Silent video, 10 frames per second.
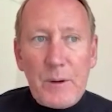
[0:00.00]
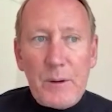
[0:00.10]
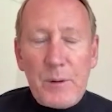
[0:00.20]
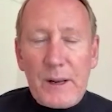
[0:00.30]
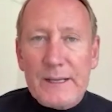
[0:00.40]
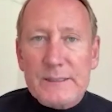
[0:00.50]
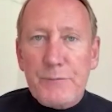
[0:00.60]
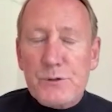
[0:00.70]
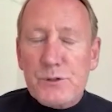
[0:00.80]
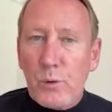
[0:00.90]
play a
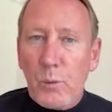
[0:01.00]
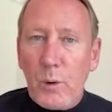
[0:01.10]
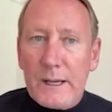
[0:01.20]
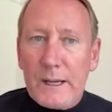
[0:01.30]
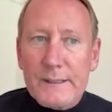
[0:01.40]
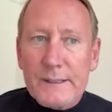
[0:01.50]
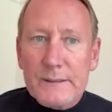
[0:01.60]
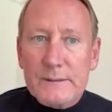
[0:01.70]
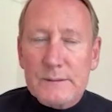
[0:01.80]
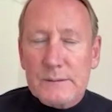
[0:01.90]
different sort of way.
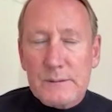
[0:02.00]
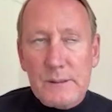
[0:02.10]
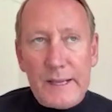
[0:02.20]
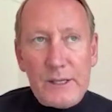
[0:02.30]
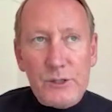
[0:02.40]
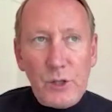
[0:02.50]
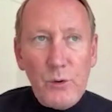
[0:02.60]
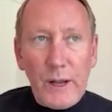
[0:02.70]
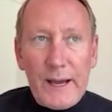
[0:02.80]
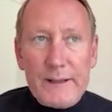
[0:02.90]
And he can
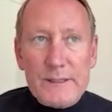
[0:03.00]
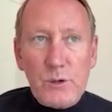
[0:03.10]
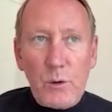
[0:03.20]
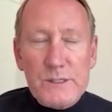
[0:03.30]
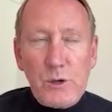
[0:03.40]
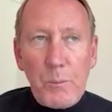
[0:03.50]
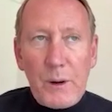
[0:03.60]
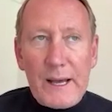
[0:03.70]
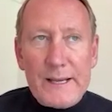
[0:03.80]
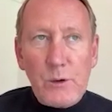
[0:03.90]
do that. He's got
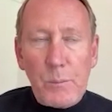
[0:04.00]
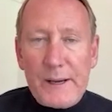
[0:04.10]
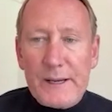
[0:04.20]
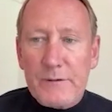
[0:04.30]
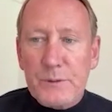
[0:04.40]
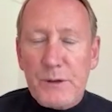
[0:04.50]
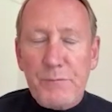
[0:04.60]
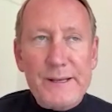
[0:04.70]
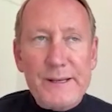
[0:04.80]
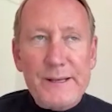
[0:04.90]
players, he's got plenty of
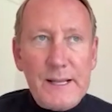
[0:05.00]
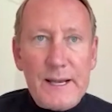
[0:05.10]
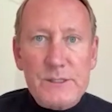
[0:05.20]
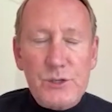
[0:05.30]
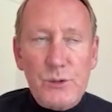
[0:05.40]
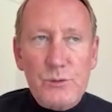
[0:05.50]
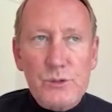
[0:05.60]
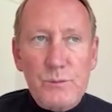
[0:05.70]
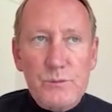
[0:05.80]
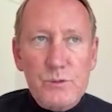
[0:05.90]
defenders there
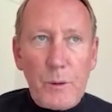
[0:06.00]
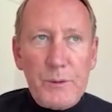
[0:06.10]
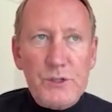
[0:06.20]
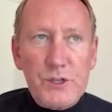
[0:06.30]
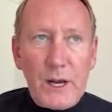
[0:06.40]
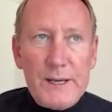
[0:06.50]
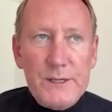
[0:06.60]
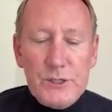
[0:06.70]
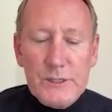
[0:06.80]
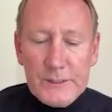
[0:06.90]
to chop and
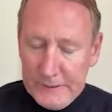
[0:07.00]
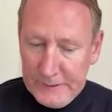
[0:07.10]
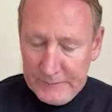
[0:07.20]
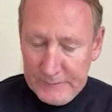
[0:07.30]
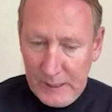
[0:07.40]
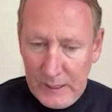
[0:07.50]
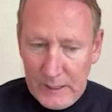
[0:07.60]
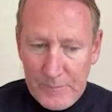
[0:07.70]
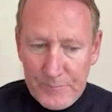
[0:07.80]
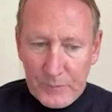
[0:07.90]
change.
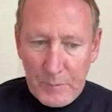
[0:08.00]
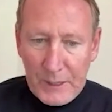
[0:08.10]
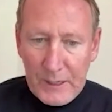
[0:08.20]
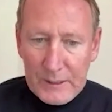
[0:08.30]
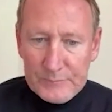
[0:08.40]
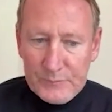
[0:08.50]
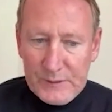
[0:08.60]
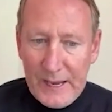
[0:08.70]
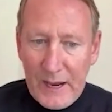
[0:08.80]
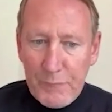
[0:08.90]
But
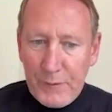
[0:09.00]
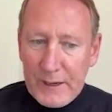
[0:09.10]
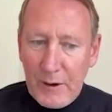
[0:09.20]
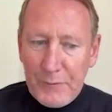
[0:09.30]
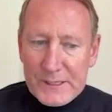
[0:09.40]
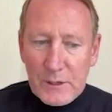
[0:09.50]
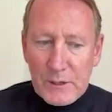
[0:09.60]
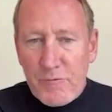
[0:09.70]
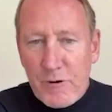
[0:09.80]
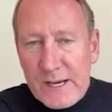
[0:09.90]
yeah, I think it's going to
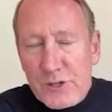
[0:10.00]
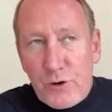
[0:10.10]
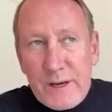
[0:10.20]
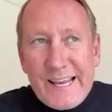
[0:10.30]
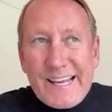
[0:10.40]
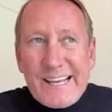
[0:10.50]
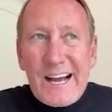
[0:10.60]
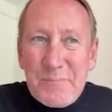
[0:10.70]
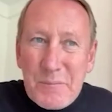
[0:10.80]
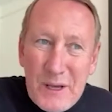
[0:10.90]
be a really intriguing
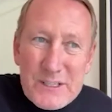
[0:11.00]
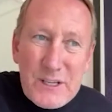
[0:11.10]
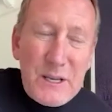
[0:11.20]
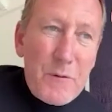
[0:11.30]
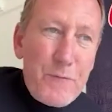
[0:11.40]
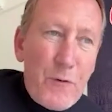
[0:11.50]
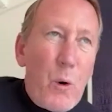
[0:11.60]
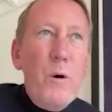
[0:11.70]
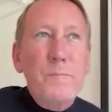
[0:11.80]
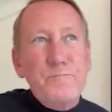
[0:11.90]
game. As I said
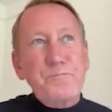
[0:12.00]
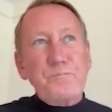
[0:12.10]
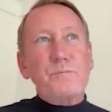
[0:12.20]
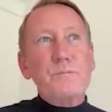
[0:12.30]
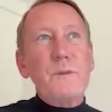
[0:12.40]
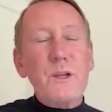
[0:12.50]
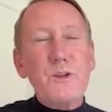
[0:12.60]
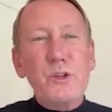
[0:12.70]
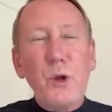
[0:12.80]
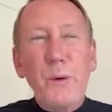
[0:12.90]
before,
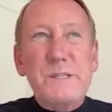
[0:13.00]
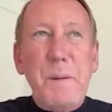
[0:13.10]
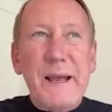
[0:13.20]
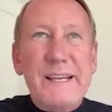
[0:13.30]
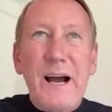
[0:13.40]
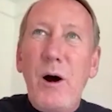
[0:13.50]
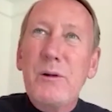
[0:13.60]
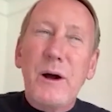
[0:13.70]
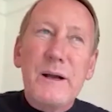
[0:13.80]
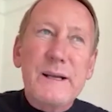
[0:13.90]
you do expect
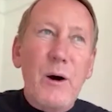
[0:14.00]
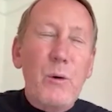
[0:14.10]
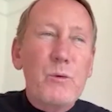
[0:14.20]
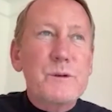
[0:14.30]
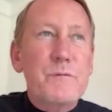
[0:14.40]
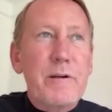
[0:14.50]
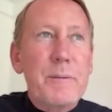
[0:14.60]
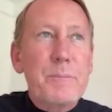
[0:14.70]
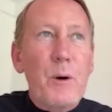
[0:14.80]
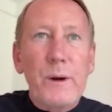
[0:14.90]
goals are very
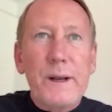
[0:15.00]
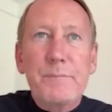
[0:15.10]
important